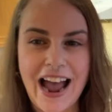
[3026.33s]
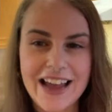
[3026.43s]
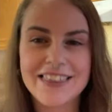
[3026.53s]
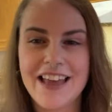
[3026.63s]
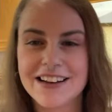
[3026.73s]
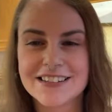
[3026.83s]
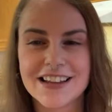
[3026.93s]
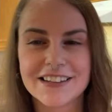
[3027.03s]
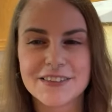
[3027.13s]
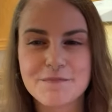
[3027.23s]
And that is
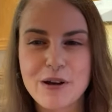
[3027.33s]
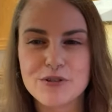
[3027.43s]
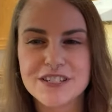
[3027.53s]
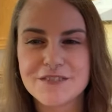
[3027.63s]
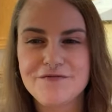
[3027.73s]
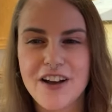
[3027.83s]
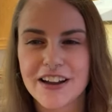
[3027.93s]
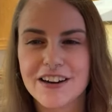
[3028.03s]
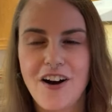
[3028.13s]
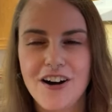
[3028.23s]
like the most
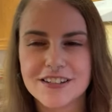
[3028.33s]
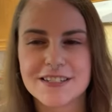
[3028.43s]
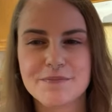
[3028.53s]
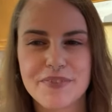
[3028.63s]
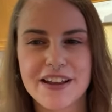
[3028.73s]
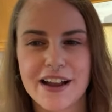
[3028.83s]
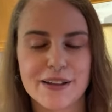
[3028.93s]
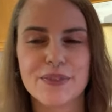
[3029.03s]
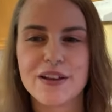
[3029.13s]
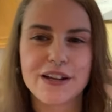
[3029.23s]
fucking awesome thing I
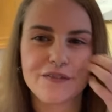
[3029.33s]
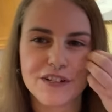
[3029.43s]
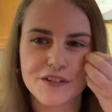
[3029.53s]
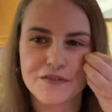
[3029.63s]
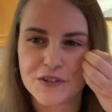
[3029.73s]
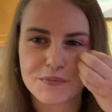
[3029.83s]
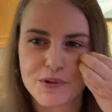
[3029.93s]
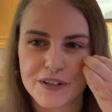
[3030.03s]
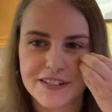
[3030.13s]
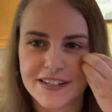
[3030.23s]
could think of to do for
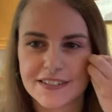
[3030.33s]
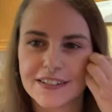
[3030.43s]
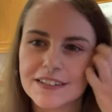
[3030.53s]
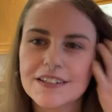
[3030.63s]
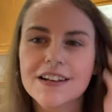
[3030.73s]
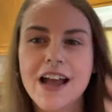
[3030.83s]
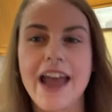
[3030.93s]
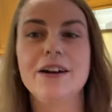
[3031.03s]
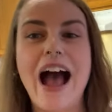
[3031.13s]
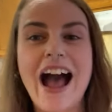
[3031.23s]
spooky season.
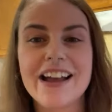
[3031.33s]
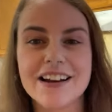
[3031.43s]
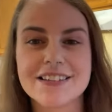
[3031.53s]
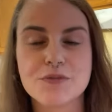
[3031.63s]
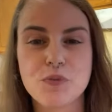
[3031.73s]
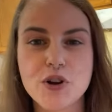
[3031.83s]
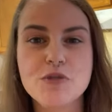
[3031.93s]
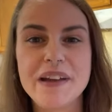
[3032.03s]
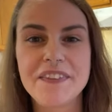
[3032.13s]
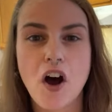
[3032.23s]
And I got us a
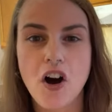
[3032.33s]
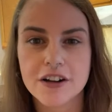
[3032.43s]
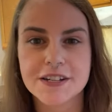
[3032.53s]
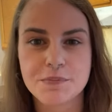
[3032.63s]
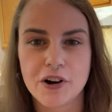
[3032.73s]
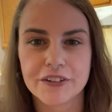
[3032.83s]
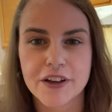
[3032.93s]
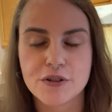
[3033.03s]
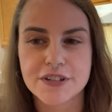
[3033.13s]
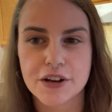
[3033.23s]
room in the haunted part of the
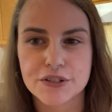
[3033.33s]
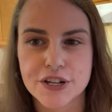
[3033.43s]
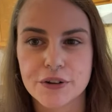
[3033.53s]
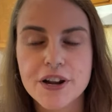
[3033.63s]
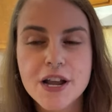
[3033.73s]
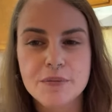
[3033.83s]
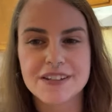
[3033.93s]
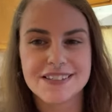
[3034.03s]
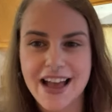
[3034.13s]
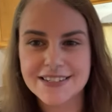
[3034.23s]
hotel too.
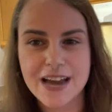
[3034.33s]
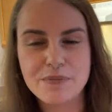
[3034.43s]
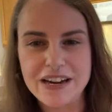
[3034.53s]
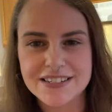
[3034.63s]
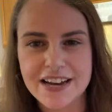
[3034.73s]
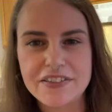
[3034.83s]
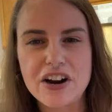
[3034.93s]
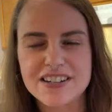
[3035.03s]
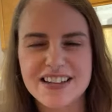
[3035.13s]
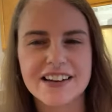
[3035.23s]
Because last time when I stayed there,
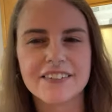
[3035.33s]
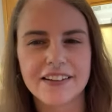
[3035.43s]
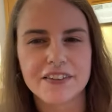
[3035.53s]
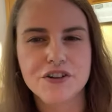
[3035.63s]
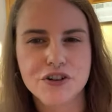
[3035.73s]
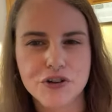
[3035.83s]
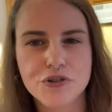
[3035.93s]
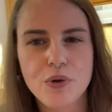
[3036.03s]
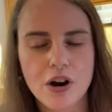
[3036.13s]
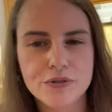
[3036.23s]
I stayed in like the
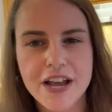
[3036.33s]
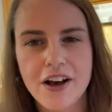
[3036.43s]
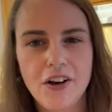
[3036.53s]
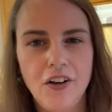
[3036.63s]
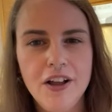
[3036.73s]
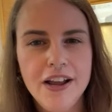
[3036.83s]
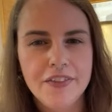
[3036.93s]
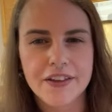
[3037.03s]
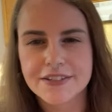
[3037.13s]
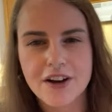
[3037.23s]
new hotel
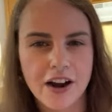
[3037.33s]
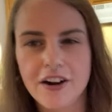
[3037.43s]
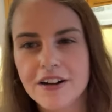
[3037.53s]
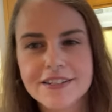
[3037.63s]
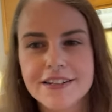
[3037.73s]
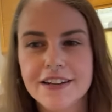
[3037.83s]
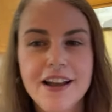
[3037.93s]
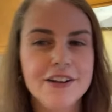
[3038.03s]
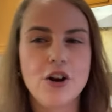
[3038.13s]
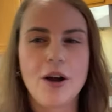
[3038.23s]
that's not haunted.
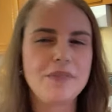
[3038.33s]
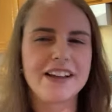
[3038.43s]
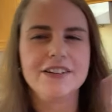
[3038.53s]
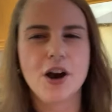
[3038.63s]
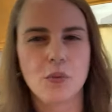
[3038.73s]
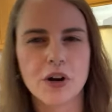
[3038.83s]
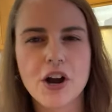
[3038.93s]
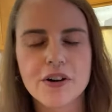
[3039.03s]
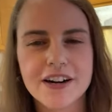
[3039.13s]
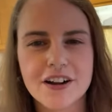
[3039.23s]
No, I'm like, no, we're
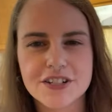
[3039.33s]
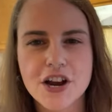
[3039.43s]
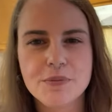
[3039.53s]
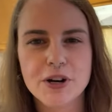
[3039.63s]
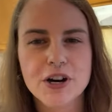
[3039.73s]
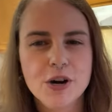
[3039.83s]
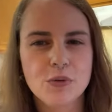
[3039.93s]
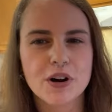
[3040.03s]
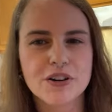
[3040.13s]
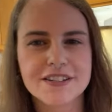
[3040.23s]
going in October.
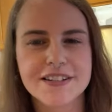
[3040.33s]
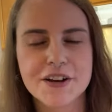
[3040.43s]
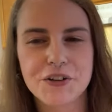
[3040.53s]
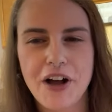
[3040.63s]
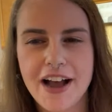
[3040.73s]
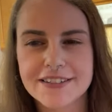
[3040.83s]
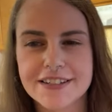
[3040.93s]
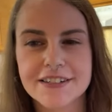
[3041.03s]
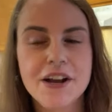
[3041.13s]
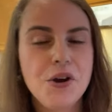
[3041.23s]
We're going to see Uncle
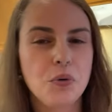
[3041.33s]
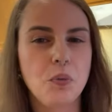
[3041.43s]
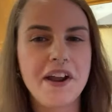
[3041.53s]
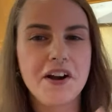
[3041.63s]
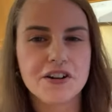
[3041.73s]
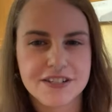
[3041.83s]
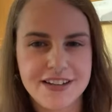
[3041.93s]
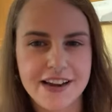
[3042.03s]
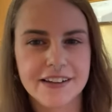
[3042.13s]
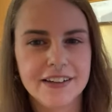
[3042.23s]
Acid. We are
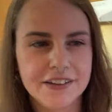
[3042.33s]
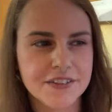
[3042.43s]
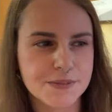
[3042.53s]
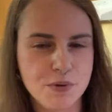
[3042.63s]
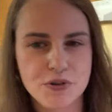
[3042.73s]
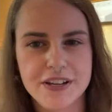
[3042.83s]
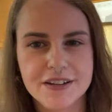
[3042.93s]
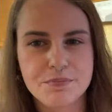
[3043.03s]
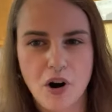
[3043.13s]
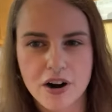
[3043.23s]
staying in the spooky
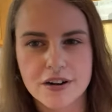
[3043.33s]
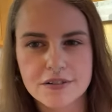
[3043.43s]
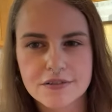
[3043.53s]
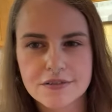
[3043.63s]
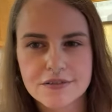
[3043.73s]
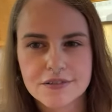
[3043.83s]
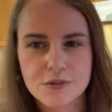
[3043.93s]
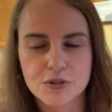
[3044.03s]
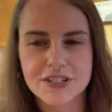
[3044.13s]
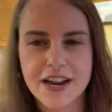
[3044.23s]
part.
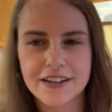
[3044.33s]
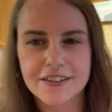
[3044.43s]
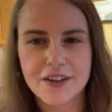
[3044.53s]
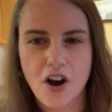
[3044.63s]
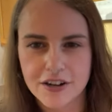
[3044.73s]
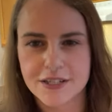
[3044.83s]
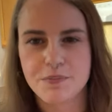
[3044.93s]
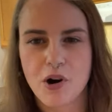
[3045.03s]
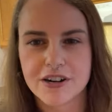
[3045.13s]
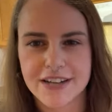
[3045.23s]
We're staying in the haunted
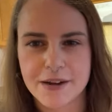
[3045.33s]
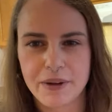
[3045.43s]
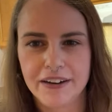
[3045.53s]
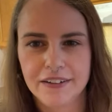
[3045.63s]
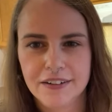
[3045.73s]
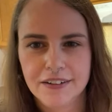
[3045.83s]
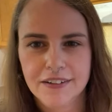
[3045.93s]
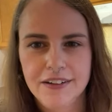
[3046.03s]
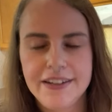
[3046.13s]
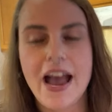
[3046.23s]
part, damn it.
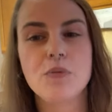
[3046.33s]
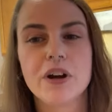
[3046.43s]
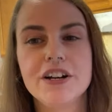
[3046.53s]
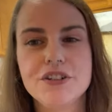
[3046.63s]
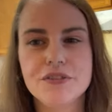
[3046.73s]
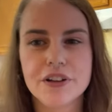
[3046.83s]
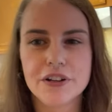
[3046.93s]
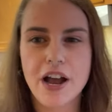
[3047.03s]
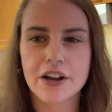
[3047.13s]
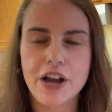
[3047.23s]
Yeah, we're going to do
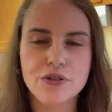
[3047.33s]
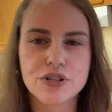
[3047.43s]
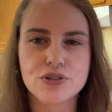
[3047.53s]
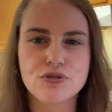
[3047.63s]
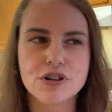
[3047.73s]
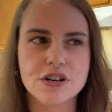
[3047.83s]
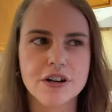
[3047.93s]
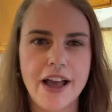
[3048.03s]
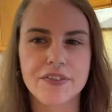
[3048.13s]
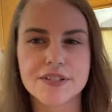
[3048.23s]
the a ghost
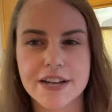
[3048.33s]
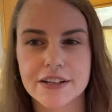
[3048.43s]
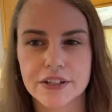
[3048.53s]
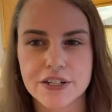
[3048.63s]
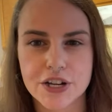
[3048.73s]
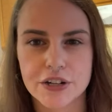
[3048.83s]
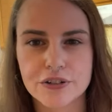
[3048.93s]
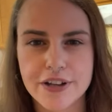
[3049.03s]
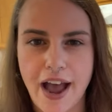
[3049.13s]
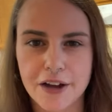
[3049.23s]
tour at the Stanley too.
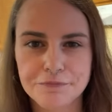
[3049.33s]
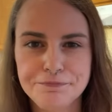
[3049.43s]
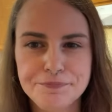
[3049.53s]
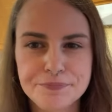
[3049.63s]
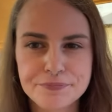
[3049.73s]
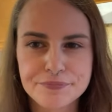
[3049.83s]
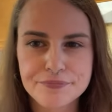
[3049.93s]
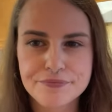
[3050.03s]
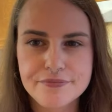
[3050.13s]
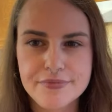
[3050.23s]
Yeah.
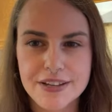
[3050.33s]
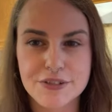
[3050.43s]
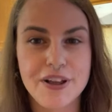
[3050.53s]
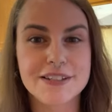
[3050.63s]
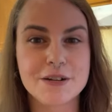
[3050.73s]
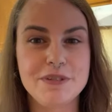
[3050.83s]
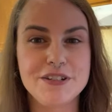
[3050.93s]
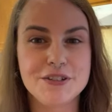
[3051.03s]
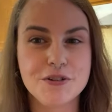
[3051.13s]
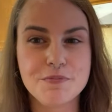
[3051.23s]
So that's going to be
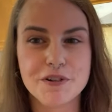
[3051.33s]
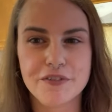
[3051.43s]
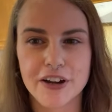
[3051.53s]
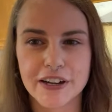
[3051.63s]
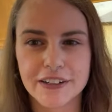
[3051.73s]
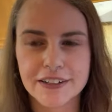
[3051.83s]
super fun.